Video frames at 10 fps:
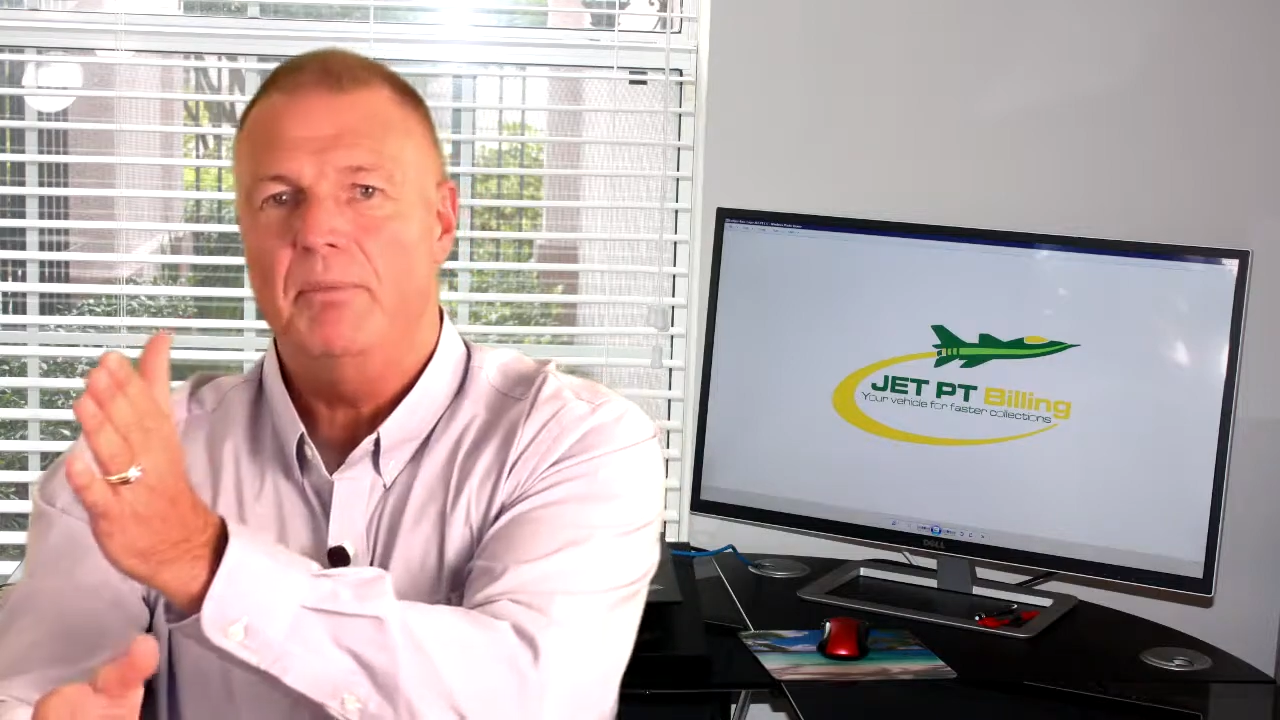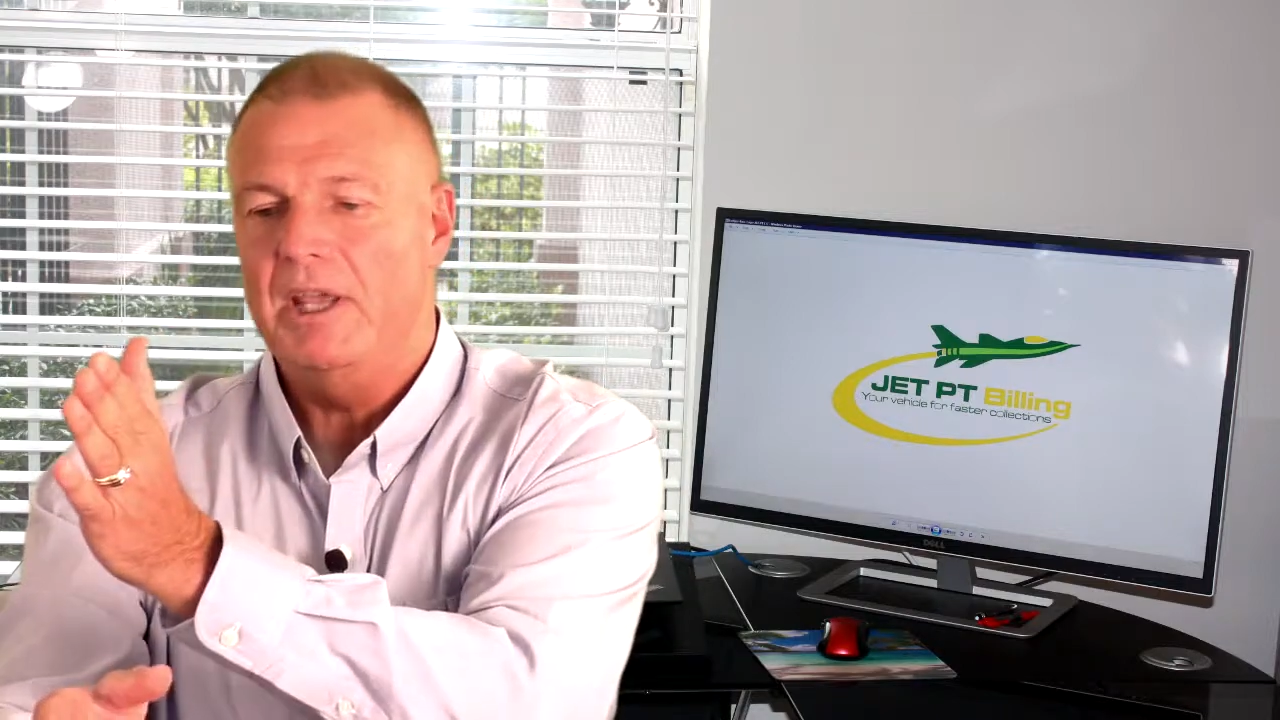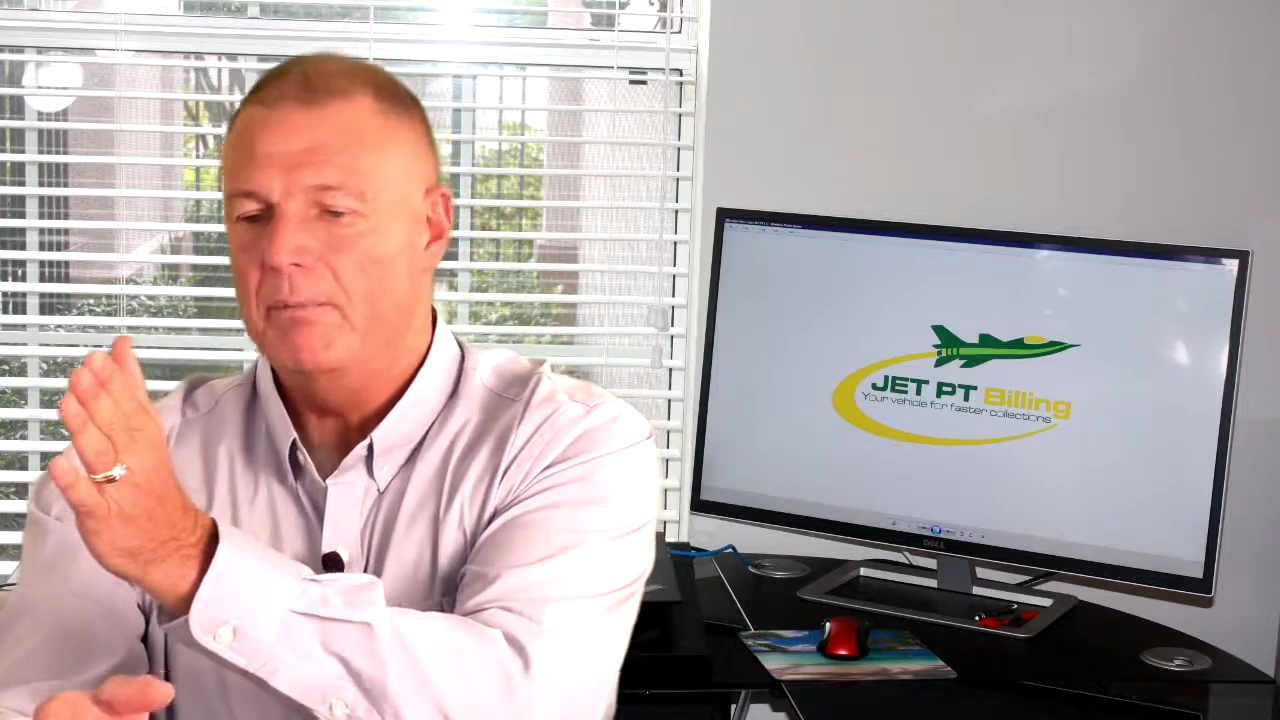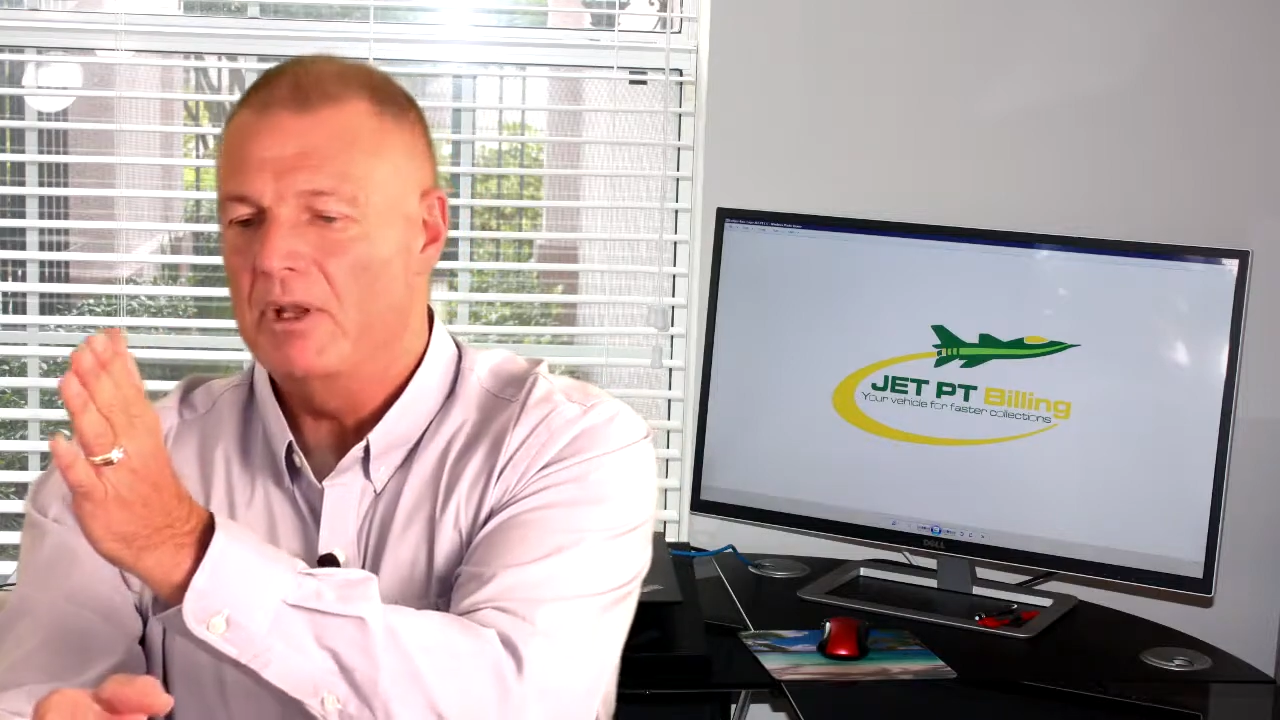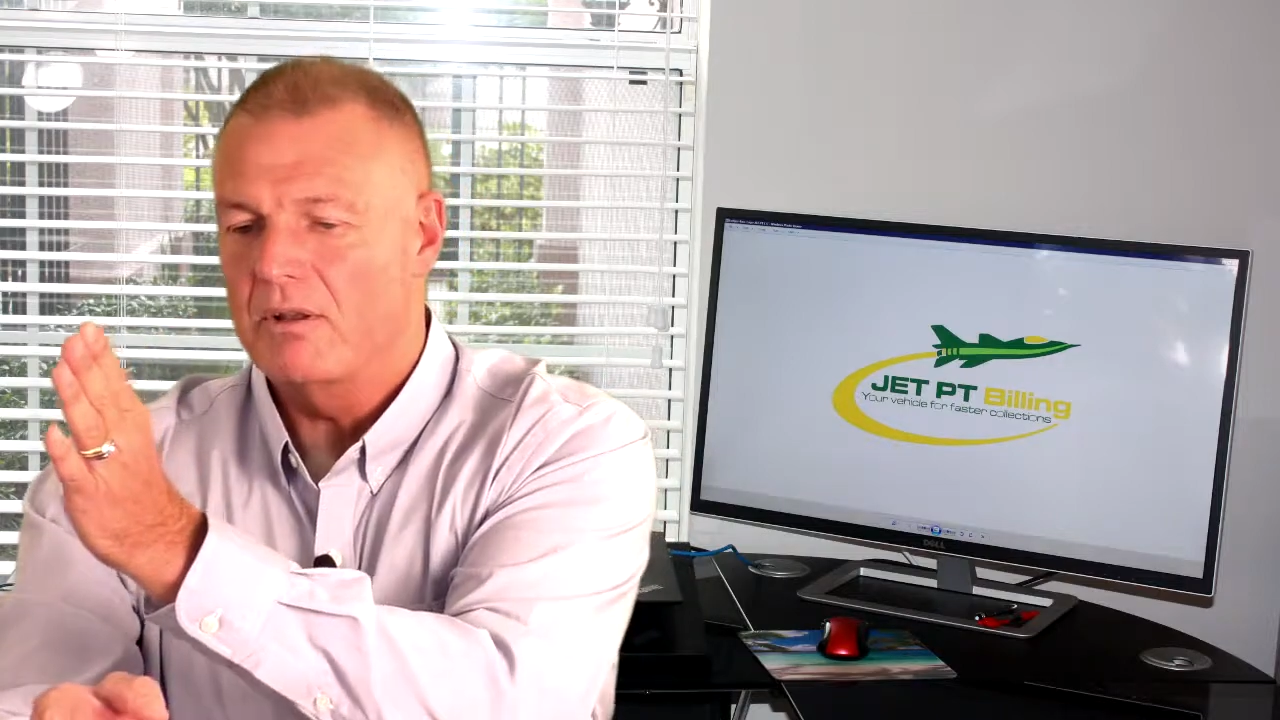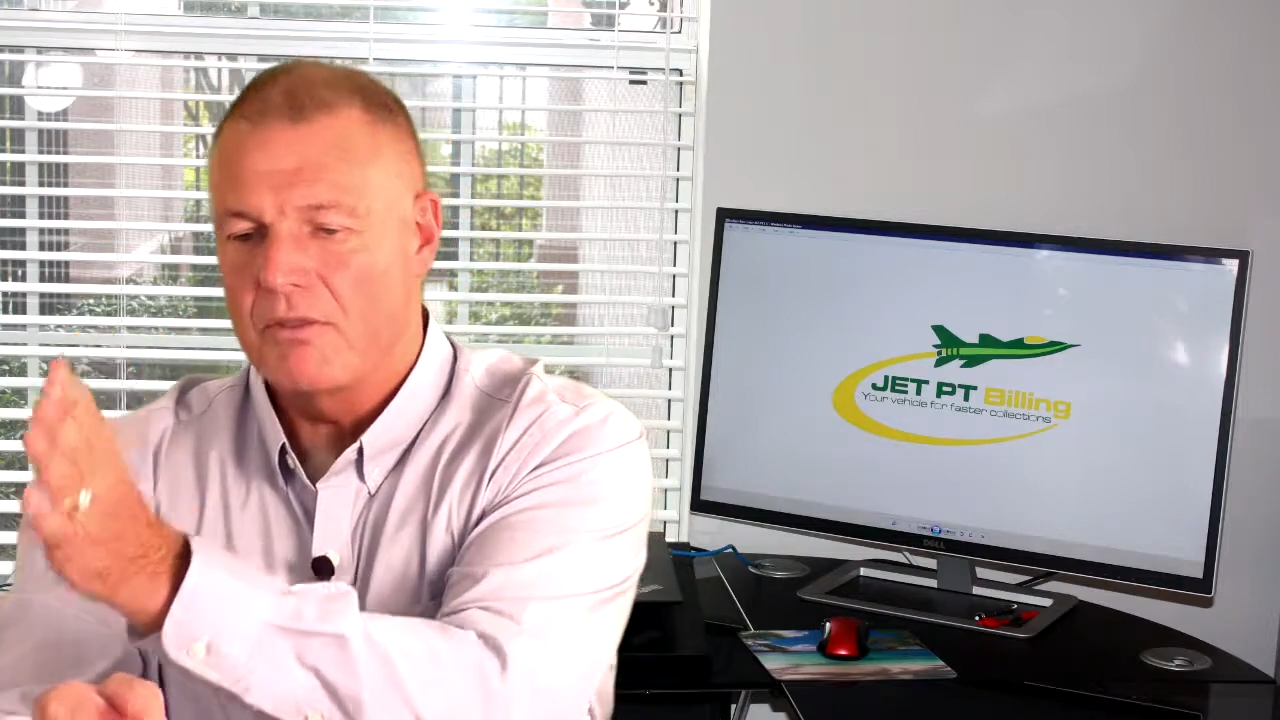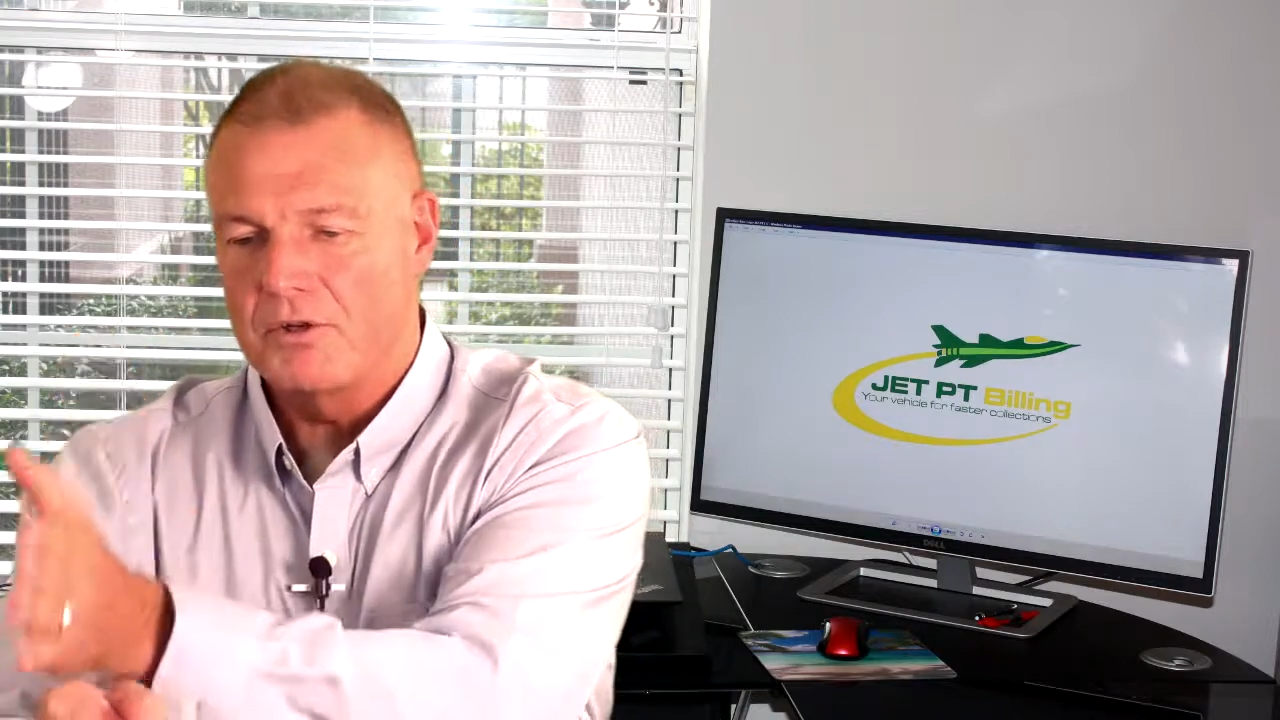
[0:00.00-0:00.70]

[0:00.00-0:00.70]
payment